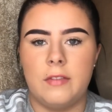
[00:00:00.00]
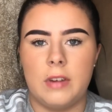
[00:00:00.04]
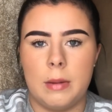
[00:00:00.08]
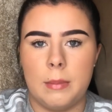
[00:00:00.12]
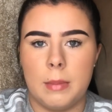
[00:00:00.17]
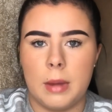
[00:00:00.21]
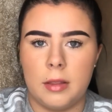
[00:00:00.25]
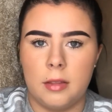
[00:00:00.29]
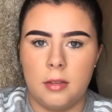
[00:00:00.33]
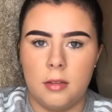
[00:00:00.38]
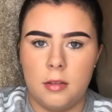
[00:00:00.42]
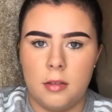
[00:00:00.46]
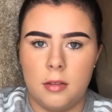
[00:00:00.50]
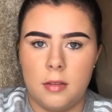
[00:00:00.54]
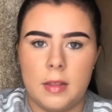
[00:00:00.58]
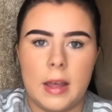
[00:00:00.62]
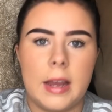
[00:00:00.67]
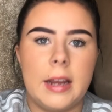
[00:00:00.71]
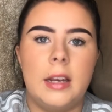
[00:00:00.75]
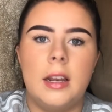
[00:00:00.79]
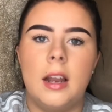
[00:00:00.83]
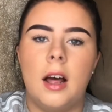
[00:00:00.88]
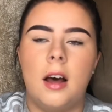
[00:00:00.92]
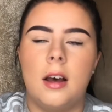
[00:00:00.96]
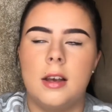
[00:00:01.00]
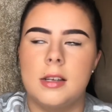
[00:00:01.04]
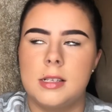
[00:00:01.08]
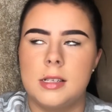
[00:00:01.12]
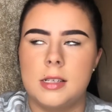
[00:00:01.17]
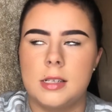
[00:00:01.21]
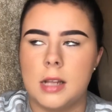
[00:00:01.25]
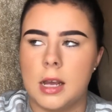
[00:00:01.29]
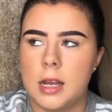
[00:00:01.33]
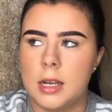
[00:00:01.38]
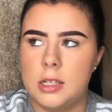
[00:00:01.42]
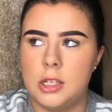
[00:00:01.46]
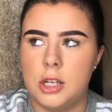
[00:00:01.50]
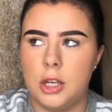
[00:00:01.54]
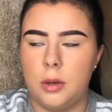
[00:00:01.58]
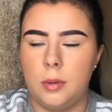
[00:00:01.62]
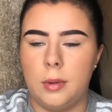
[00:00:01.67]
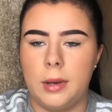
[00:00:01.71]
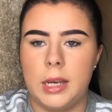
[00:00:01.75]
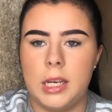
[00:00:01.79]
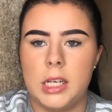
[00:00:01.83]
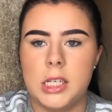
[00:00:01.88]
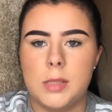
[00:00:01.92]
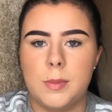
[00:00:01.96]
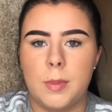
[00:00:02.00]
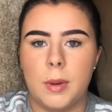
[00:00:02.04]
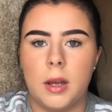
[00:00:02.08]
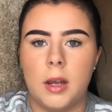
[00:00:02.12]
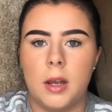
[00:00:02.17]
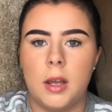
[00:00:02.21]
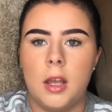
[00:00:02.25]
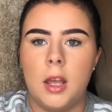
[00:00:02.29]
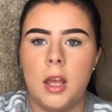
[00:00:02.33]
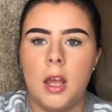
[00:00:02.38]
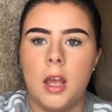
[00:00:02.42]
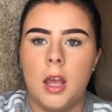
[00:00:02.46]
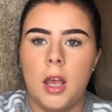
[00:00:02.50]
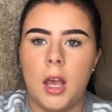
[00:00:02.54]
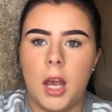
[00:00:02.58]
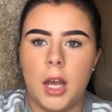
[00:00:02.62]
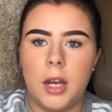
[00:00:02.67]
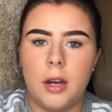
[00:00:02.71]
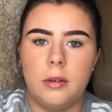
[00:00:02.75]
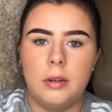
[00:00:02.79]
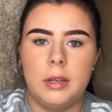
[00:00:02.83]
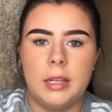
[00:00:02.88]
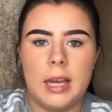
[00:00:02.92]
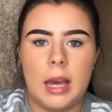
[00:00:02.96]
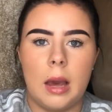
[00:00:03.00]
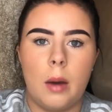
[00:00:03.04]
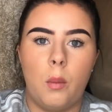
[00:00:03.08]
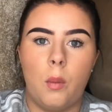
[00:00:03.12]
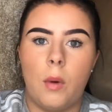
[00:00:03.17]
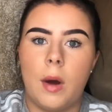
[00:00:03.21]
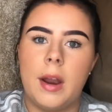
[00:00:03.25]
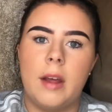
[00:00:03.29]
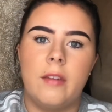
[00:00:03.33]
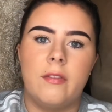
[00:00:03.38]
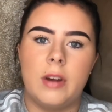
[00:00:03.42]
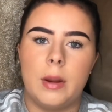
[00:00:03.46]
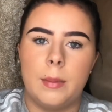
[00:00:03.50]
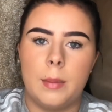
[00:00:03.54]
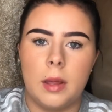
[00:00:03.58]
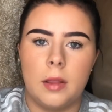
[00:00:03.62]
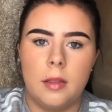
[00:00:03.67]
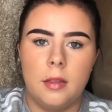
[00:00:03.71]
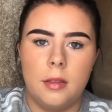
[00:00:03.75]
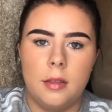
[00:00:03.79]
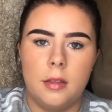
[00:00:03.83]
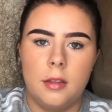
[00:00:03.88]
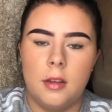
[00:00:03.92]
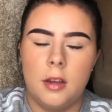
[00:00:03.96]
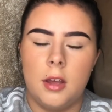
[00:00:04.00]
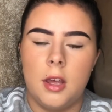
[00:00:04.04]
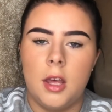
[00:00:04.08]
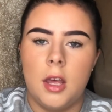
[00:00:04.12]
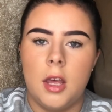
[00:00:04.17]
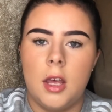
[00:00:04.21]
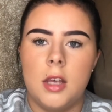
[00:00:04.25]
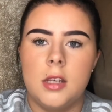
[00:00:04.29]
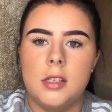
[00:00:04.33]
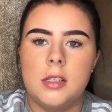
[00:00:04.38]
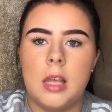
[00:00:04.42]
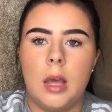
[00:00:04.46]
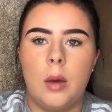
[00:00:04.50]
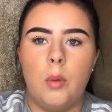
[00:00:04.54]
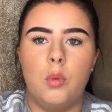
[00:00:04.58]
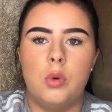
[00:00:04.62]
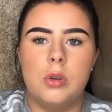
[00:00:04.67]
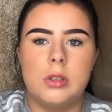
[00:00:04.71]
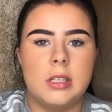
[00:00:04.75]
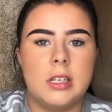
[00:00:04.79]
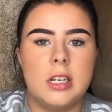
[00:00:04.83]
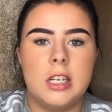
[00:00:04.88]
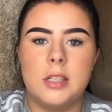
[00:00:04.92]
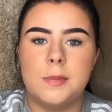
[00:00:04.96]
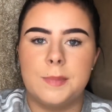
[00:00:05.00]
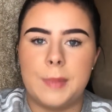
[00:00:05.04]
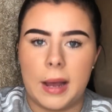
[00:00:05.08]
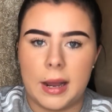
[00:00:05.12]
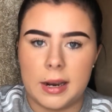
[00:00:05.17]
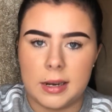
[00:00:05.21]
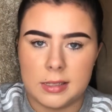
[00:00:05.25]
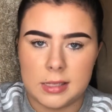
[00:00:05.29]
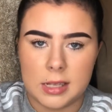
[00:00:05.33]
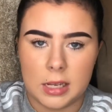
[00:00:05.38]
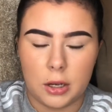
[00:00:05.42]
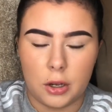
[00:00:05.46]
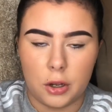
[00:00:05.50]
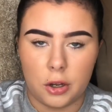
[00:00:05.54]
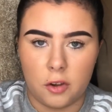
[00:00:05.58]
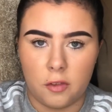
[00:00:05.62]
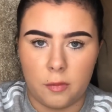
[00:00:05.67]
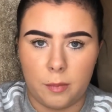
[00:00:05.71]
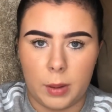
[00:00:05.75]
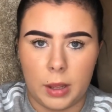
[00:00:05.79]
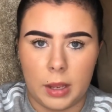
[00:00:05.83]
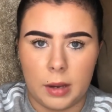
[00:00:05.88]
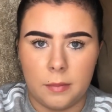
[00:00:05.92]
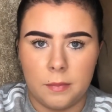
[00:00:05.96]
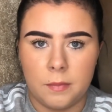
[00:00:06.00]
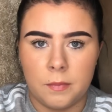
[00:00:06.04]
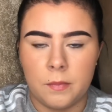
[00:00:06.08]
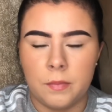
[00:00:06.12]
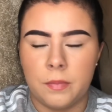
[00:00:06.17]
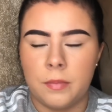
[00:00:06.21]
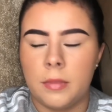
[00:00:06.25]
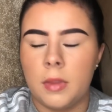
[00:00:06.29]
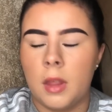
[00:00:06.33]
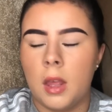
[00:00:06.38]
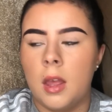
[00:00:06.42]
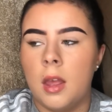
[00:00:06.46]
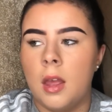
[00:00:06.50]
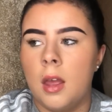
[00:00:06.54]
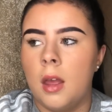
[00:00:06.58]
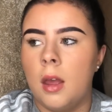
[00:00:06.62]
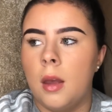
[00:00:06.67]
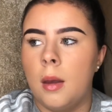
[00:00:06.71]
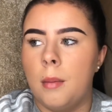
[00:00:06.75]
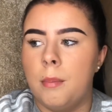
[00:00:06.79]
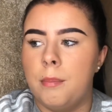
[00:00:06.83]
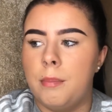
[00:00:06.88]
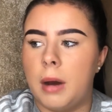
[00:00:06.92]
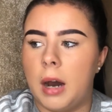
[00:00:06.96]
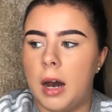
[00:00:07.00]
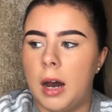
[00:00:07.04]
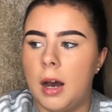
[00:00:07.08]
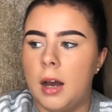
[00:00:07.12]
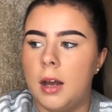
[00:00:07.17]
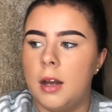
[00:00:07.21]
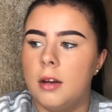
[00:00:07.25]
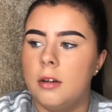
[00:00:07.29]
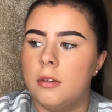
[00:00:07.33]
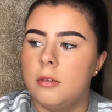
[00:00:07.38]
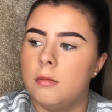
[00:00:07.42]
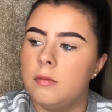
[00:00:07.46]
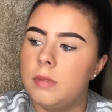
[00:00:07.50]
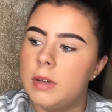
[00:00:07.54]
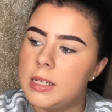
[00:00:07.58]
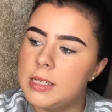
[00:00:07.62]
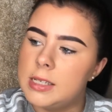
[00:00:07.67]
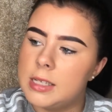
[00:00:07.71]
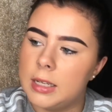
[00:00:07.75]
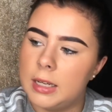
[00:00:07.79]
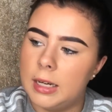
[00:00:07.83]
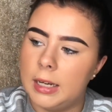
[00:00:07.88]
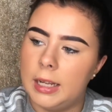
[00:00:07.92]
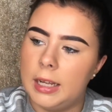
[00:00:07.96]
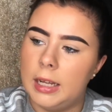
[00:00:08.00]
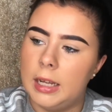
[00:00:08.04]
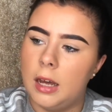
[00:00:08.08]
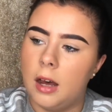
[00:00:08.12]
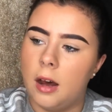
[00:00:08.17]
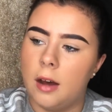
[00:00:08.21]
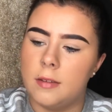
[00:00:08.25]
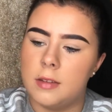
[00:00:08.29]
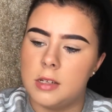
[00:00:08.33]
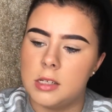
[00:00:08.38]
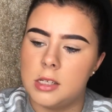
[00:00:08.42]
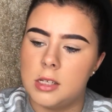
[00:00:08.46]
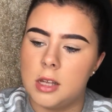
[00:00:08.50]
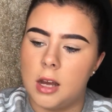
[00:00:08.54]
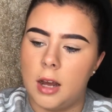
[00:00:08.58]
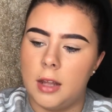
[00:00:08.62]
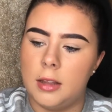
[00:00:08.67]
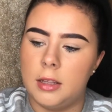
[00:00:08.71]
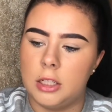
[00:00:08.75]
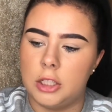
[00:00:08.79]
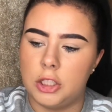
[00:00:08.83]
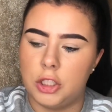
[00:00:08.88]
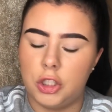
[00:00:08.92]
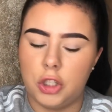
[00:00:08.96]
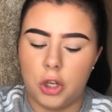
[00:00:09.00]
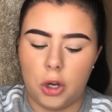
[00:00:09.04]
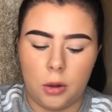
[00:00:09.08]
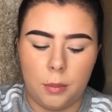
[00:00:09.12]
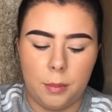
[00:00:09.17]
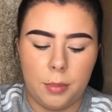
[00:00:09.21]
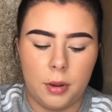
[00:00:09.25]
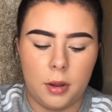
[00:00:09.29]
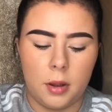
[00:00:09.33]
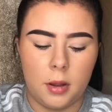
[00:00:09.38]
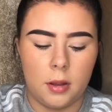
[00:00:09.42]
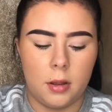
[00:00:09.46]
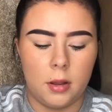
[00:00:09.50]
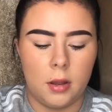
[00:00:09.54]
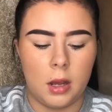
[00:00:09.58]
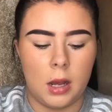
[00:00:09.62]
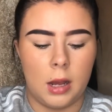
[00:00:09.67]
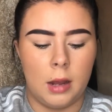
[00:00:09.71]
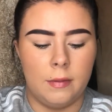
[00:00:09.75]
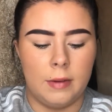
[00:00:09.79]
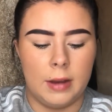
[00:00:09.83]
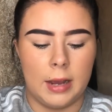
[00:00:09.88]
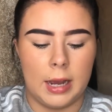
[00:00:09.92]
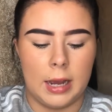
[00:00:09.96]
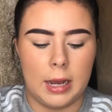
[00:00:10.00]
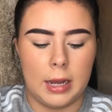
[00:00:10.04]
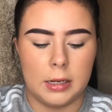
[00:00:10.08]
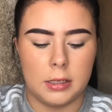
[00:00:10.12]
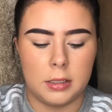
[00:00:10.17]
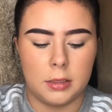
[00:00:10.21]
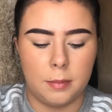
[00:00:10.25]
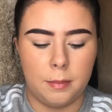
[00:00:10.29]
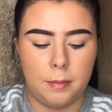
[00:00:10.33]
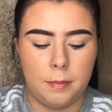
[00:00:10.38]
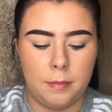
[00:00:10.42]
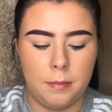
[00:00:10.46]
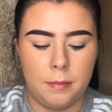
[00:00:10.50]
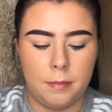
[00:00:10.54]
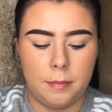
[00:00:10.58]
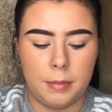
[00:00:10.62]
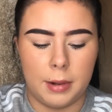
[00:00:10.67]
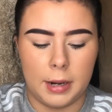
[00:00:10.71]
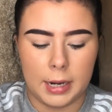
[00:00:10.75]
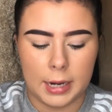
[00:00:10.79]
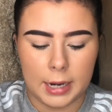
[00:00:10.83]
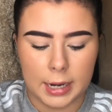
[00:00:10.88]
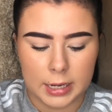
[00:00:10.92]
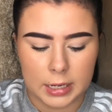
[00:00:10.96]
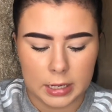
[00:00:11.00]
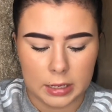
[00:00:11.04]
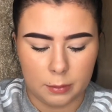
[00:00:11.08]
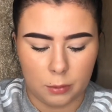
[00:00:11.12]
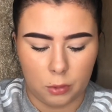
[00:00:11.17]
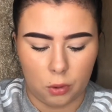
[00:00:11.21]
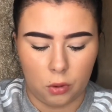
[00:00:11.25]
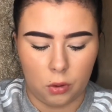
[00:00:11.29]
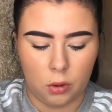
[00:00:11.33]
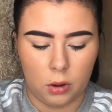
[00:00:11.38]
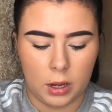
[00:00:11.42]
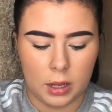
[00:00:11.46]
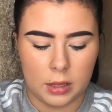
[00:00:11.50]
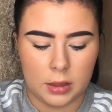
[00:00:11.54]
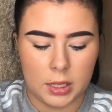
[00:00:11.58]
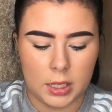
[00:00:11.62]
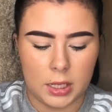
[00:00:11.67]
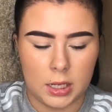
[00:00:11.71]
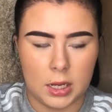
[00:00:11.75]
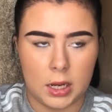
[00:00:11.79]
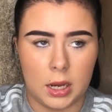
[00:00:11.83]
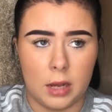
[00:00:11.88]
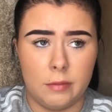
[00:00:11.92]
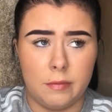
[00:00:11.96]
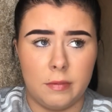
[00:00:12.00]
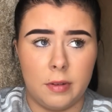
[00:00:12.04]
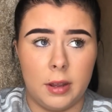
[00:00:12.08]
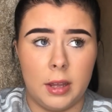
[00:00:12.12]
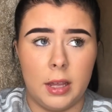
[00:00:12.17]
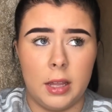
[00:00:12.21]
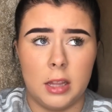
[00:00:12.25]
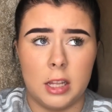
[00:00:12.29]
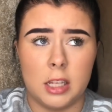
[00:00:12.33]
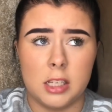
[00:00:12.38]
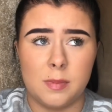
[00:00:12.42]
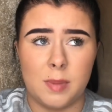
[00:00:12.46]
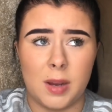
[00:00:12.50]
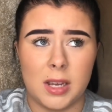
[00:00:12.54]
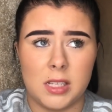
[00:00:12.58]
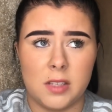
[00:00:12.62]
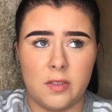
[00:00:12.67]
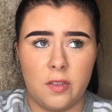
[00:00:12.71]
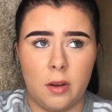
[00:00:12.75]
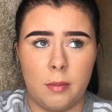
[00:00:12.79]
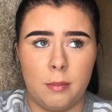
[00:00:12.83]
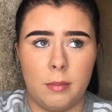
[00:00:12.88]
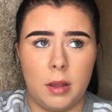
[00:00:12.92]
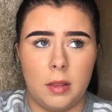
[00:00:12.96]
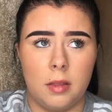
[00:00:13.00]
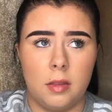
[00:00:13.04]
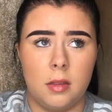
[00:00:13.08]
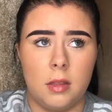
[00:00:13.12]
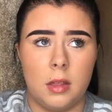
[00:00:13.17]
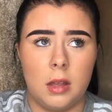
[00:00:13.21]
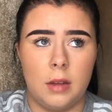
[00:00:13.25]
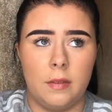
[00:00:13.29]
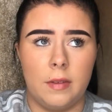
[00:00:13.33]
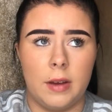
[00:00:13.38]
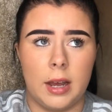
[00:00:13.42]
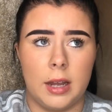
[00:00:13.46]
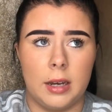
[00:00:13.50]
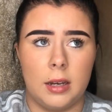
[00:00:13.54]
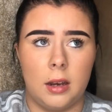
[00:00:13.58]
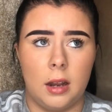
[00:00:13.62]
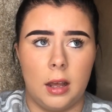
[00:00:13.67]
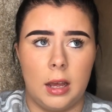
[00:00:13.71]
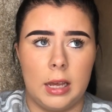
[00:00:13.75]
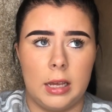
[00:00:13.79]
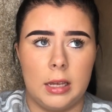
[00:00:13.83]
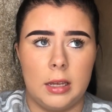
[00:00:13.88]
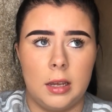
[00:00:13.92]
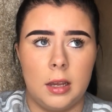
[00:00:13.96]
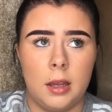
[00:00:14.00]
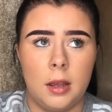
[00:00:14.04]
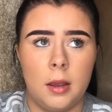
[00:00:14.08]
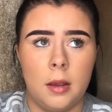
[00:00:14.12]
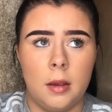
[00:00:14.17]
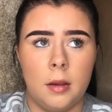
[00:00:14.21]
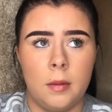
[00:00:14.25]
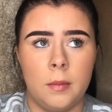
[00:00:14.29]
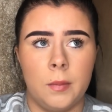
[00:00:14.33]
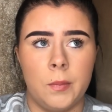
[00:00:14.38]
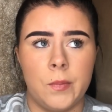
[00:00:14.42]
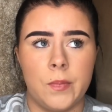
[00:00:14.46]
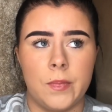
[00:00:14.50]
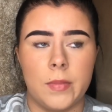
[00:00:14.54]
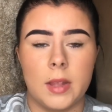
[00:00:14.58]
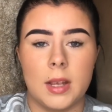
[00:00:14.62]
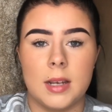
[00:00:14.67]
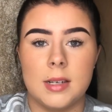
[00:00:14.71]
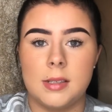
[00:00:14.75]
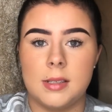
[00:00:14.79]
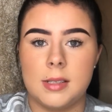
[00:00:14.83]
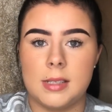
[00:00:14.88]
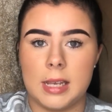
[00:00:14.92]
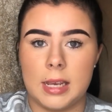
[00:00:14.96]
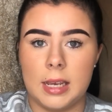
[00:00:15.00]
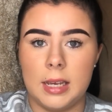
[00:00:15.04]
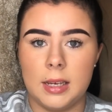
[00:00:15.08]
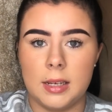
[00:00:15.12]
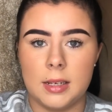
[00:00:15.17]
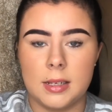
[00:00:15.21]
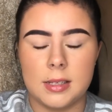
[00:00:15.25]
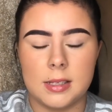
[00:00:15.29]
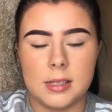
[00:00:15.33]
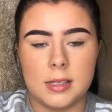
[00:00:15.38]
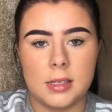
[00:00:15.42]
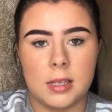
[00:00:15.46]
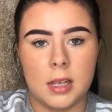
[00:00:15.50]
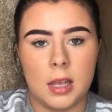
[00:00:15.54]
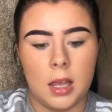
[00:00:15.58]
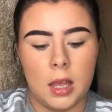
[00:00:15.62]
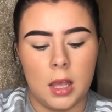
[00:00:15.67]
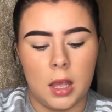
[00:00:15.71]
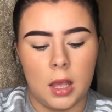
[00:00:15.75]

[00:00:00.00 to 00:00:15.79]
month. They'd last like 2 weeks, but I'd only get one every month. So it wasn't as bad as it could have been. But recently, after starting this job, I've had plenty more. I think in the space of a month, I've had like 6,